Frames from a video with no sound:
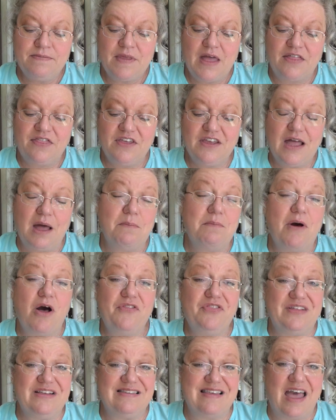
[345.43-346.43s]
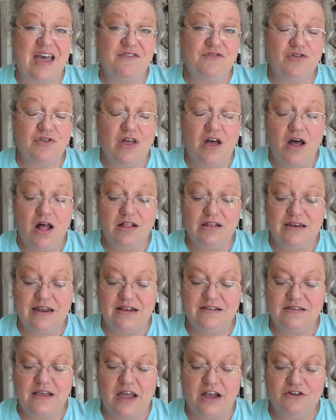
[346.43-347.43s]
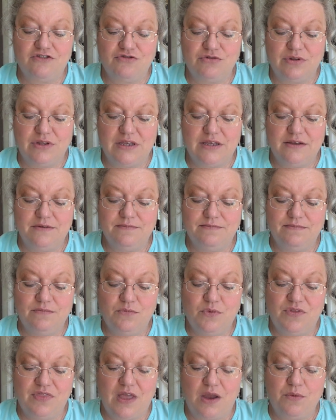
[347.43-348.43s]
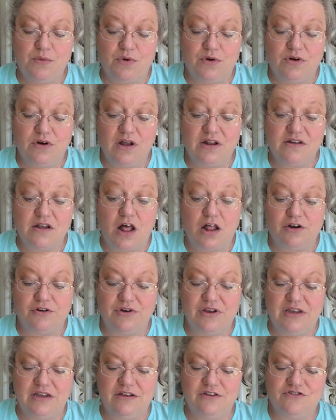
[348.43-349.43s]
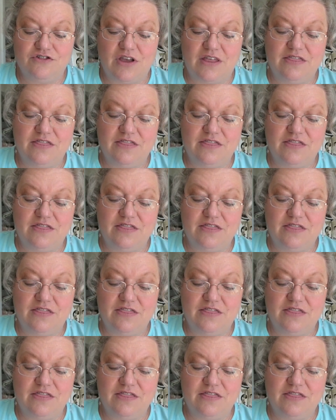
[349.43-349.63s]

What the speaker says: I think I bought these after the holidays, actually, when they were $1 each.